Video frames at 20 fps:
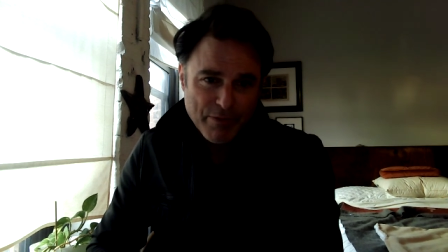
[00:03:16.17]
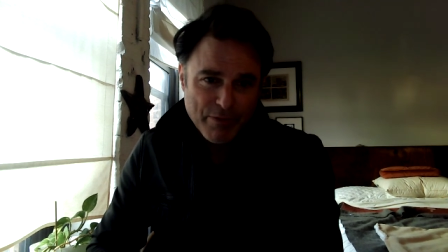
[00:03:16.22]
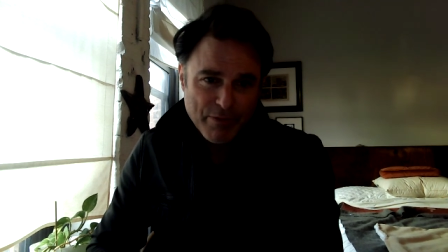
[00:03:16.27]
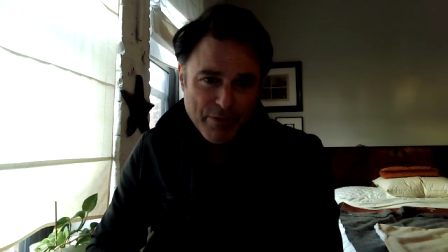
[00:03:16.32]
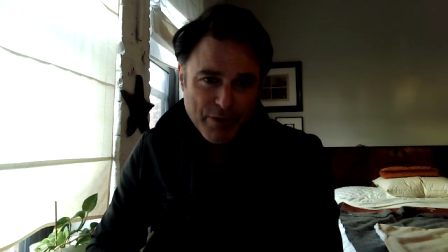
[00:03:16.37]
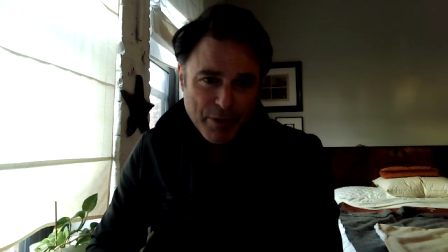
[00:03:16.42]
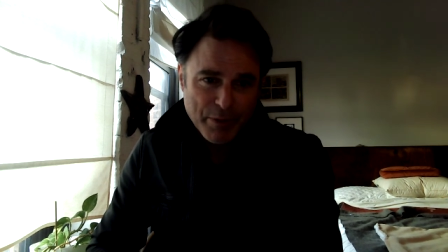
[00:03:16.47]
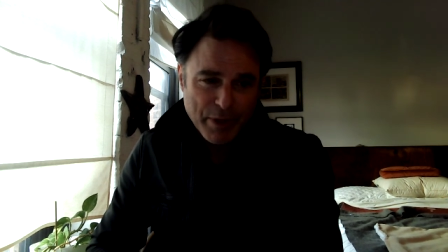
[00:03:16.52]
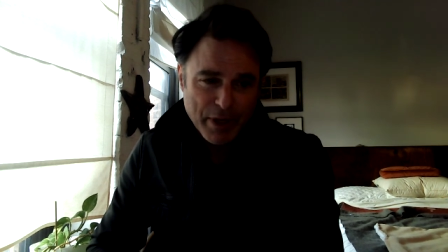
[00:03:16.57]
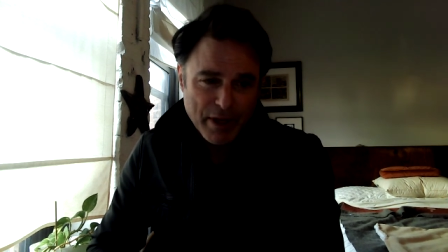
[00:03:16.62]

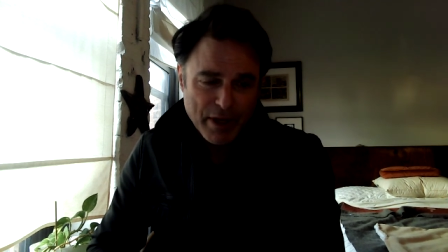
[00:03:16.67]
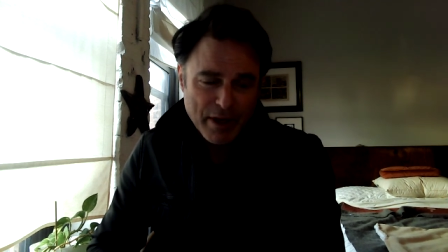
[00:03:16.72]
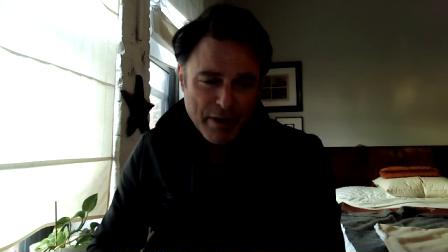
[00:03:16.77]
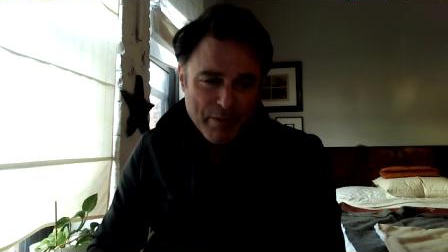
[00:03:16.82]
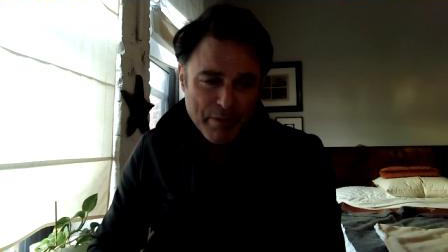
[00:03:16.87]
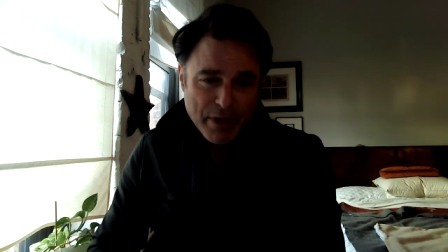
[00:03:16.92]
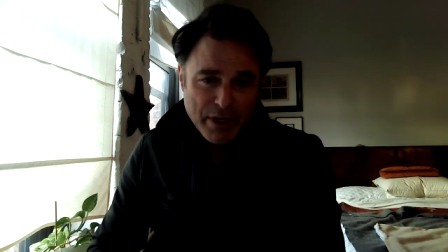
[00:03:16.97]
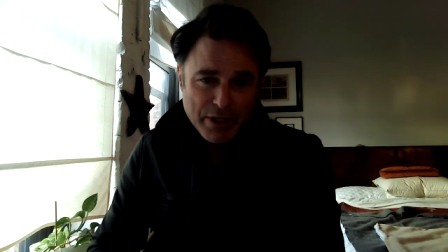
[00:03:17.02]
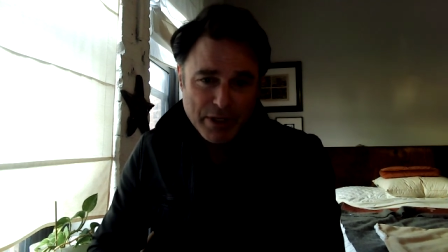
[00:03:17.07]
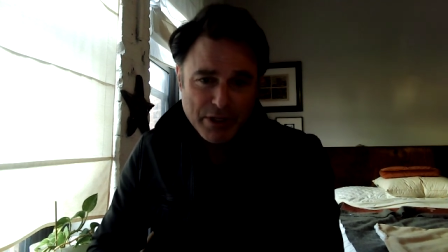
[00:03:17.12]
filming a
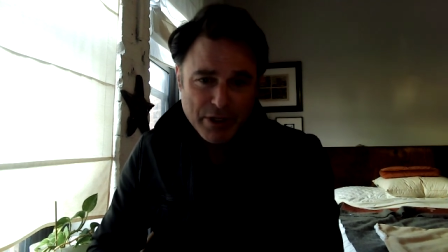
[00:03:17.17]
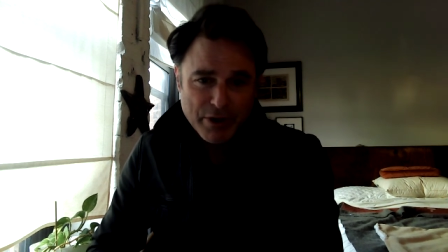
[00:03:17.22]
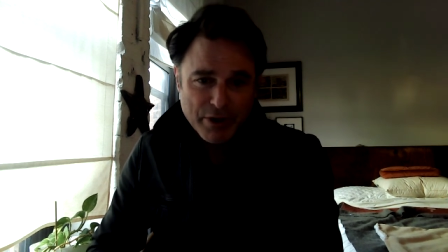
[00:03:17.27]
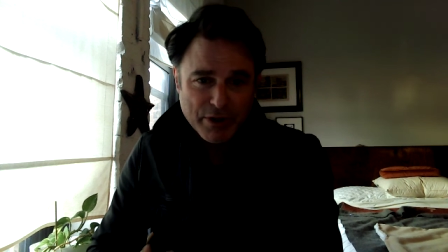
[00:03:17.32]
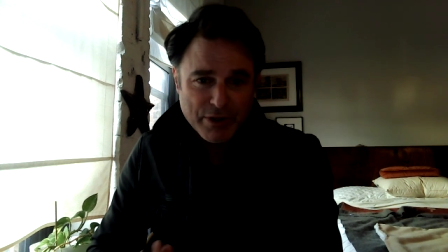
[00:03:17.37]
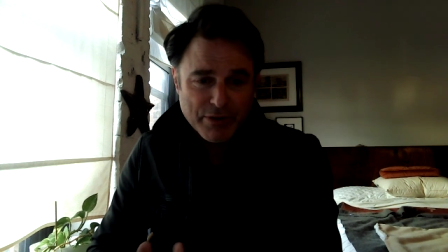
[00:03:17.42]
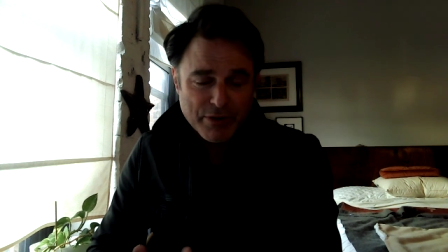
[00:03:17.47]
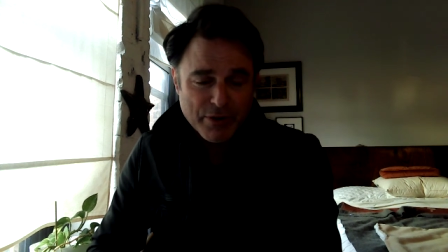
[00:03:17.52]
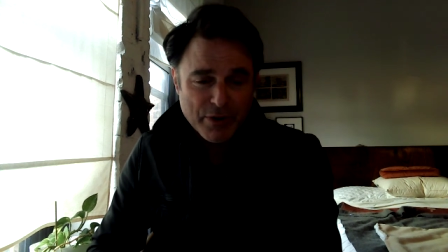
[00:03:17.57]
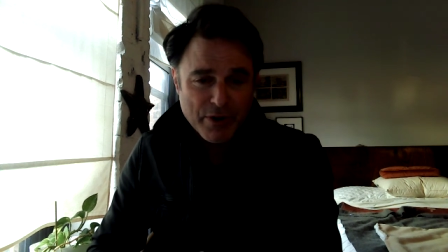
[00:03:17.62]
mini
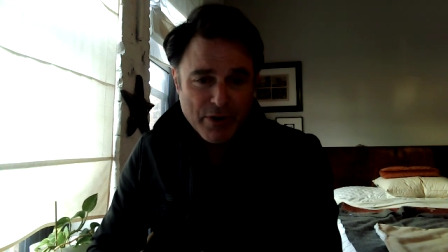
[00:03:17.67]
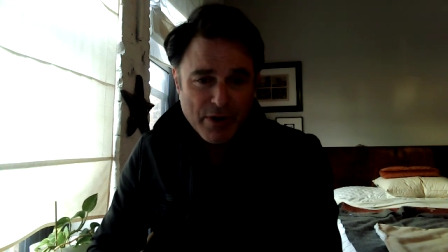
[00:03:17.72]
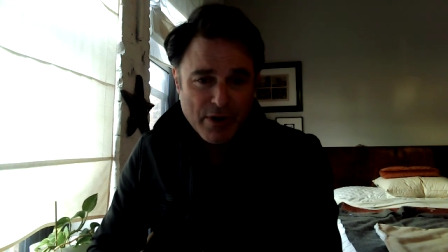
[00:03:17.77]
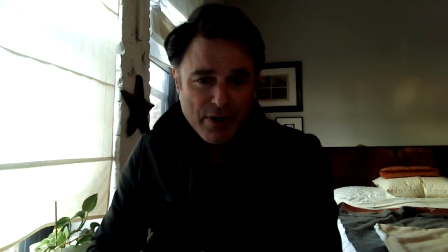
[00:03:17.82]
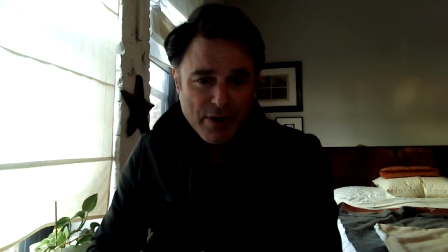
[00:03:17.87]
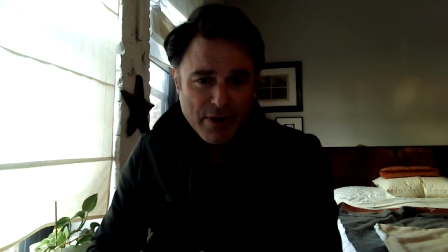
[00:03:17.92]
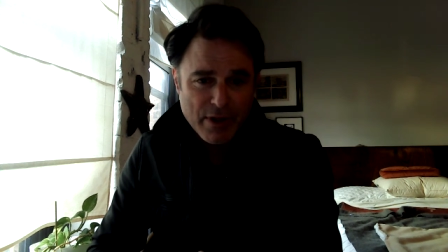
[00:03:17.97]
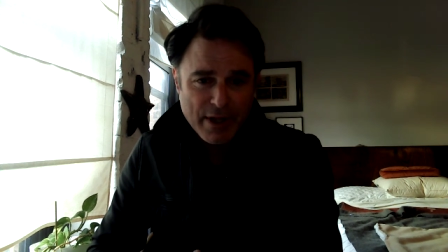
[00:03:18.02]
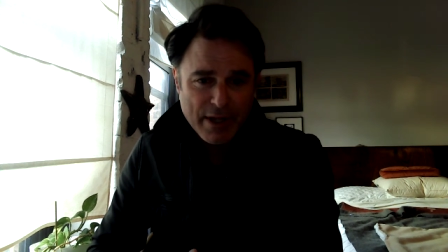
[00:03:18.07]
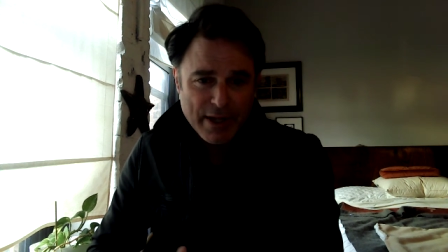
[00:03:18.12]
series
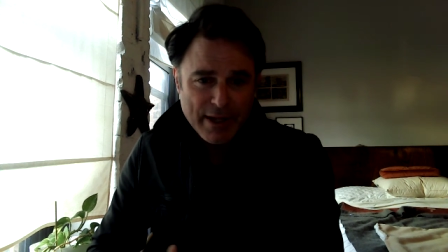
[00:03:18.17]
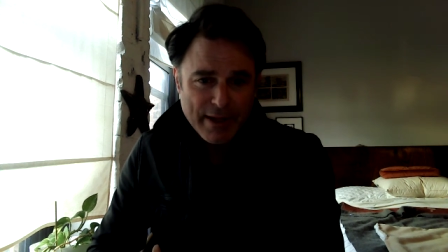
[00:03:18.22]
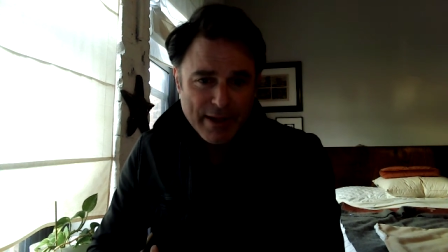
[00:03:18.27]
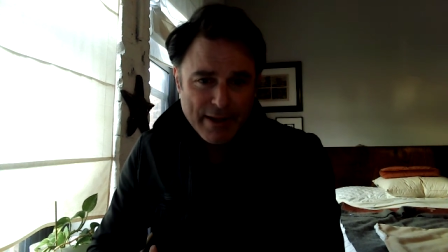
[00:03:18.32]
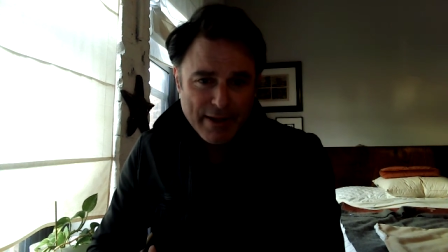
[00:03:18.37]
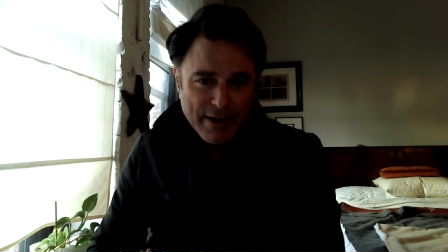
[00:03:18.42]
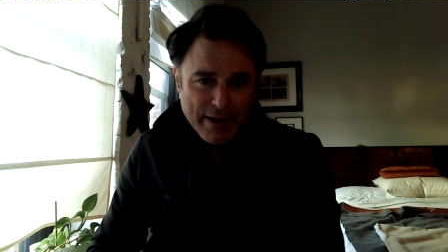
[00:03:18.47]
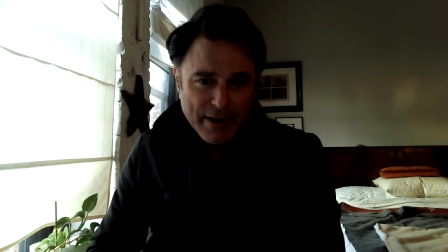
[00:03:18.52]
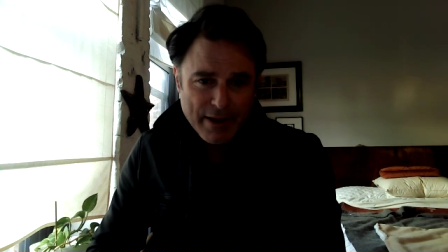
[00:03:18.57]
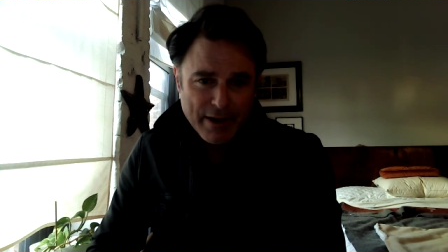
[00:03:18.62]
for
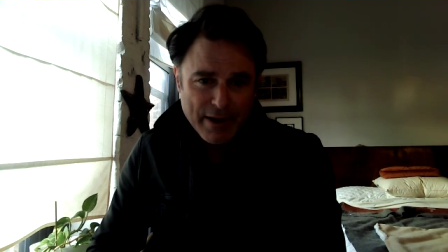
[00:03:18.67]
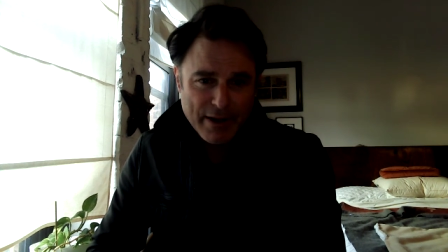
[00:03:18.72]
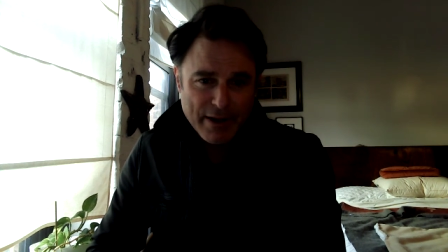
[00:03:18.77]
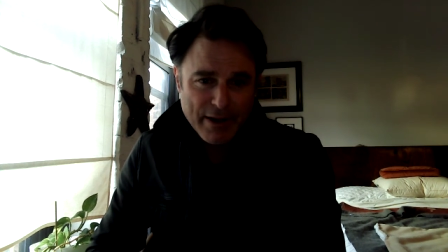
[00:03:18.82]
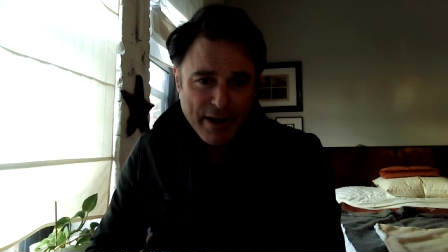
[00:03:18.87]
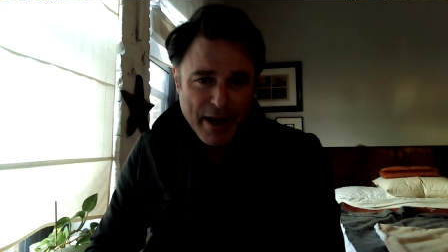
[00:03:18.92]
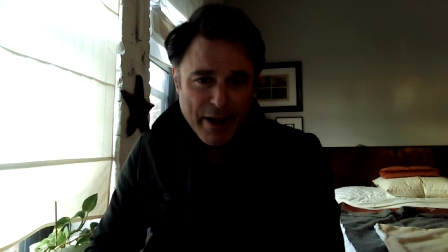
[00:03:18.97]
uh,